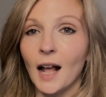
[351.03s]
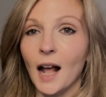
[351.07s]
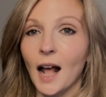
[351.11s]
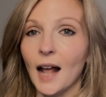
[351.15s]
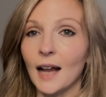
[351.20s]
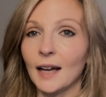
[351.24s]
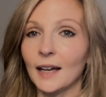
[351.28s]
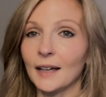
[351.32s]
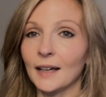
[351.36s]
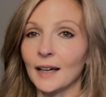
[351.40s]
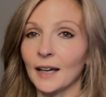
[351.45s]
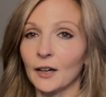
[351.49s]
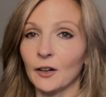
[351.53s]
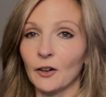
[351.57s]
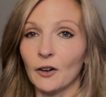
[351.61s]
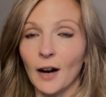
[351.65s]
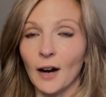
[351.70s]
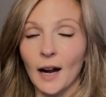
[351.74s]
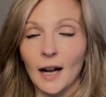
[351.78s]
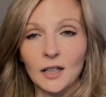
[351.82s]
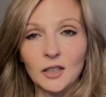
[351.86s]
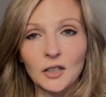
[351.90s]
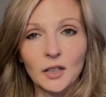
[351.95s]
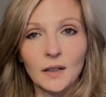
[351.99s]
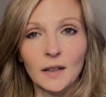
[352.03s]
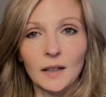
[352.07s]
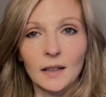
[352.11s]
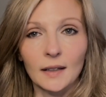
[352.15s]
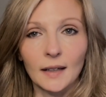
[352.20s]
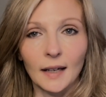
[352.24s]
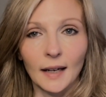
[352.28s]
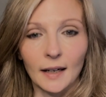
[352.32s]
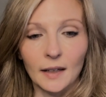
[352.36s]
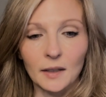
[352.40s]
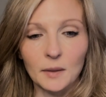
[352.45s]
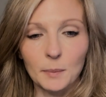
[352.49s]
and an interaction that
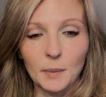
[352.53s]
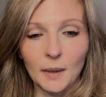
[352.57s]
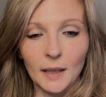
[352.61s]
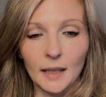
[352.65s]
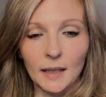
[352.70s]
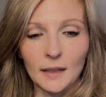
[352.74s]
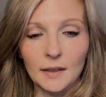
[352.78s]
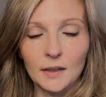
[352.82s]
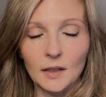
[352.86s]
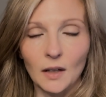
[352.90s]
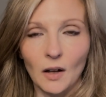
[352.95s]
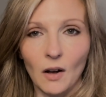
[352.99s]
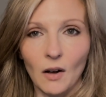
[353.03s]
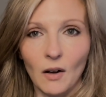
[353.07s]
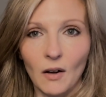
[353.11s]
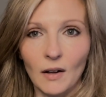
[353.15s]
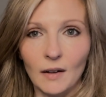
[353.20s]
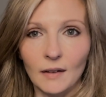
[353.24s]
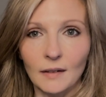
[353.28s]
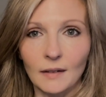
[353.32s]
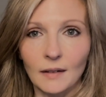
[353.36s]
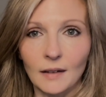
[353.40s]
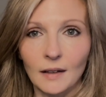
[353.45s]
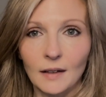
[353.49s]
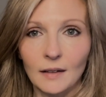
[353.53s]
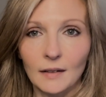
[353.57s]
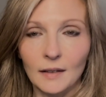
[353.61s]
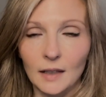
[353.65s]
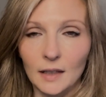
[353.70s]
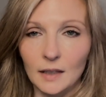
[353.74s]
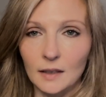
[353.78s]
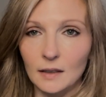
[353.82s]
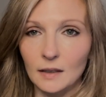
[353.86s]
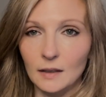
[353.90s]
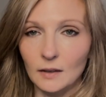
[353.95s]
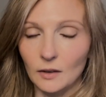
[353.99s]
takes place on
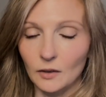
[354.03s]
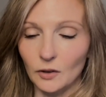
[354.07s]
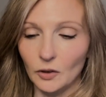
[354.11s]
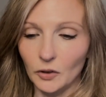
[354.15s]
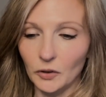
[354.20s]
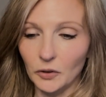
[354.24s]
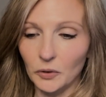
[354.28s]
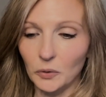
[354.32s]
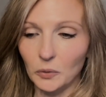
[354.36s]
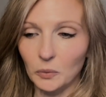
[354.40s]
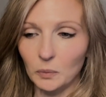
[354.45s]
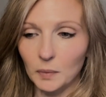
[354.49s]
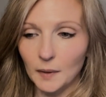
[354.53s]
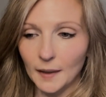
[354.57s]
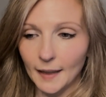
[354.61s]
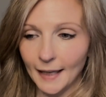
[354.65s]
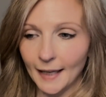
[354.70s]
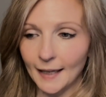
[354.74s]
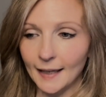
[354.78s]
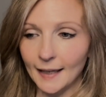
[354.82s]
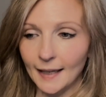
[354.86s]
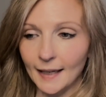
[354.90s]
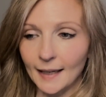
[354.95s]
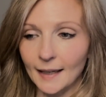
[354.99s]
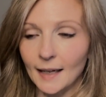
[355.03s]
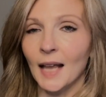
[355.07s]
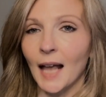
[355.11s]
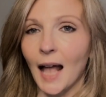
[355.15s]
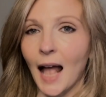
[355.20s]
this new planet.